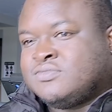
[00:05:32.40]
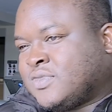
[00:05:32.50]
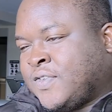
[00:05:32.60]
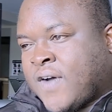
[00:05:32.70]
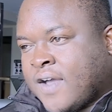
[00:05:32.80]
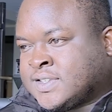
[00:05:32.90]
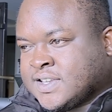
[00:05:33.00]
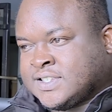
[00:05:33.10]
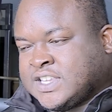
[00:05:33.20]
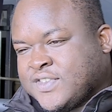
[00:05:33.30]
5,
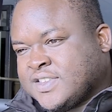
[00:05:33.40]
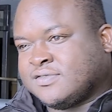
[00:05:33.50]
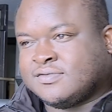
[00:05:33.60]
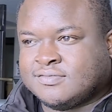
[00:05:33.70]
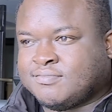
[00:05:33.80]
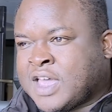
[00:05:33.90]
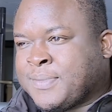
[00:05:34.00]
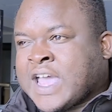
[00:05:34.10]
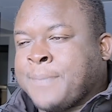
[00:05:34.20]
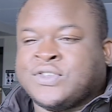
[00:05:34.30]
6, 7,
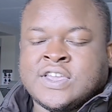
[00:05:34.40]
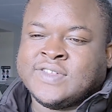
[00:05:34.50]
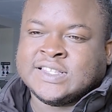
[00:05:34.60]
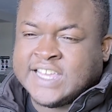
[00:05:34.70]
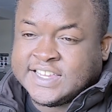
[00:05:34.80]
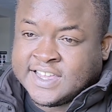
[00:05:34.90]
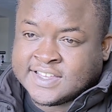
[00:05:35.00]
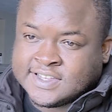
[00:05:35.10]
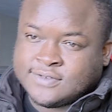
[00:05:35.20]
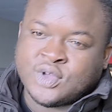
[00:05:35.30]
maybe up to even 10
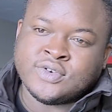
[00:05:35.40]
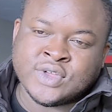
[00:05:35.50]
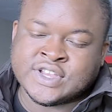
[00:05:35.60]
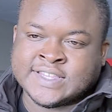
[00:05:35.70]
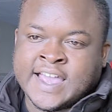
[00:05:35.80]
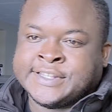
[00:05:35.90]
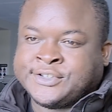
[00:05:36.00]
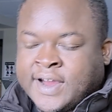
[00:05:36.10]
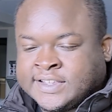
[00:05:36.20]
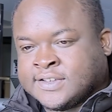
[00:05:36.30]
years in, when you start
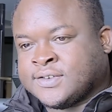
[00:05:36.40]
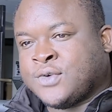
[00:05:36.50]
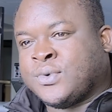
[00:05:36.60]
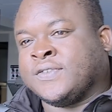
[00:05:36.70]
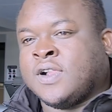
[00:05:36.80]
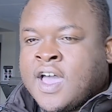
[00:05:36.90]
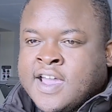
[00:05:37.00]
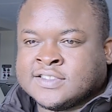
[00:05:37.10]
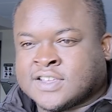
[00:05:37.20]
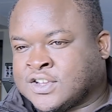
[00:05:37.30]
interacting with
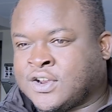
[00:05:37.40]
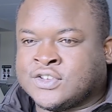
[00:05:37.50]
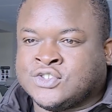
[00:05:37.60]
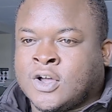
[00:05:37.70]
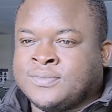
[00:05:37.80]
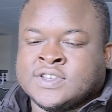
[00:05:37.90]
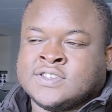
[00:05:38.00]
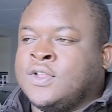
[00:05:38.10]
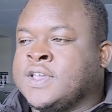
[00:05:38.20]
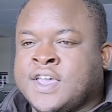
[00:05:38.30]
clients and, stop
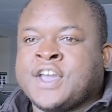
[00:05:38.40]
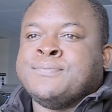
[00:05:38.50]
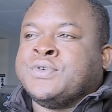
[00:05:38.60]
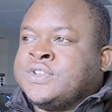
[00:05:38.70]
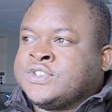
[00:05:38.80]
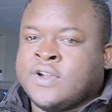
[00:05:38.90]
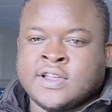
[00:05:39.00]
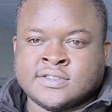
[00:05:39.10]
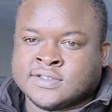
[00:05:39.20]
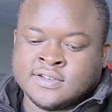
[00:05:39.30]
just looking at computer
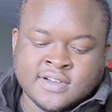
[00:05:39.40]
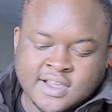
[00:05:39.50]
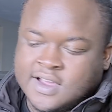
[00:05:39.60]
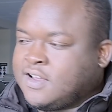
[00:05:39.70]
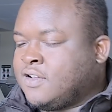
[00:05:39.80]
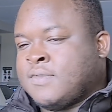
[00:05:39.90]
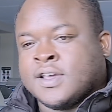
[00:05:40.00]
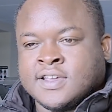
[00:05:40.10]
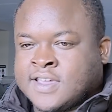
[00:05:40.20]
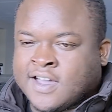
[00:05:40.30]
screens and
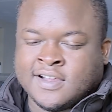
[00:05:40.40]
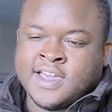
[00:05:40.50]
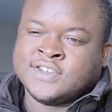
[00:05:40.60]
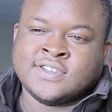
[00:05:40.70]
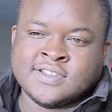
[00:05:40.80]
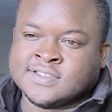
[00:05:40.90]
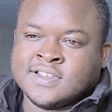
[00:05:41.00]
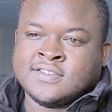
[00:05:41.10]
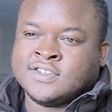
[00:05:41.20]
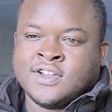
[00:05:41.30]
making calculations
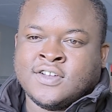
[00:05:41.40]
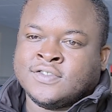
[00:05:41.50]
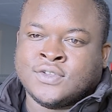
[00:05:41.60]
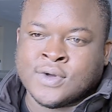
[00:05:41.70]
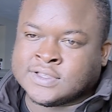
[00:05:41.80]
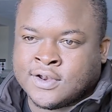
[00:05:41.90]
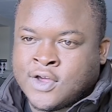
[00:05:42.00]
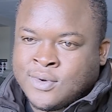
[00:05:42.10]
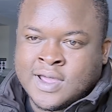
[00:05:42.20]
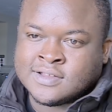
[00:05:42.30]
and, talking to
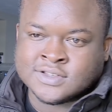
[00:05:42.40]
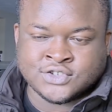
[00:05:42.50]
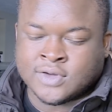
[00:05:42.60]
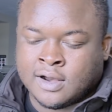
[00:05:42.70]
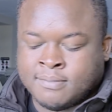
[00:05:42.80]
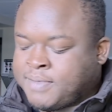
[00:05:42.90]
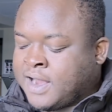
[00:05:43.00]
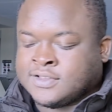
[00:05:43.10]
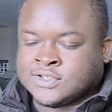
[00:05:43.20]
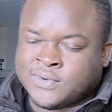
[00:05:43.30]
no one, just trying to
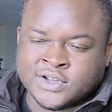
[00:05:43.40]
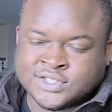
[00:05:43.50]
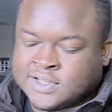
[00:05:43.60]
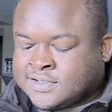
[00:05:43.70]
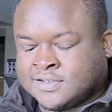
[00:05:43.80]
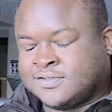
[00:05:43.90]
balance worksheets.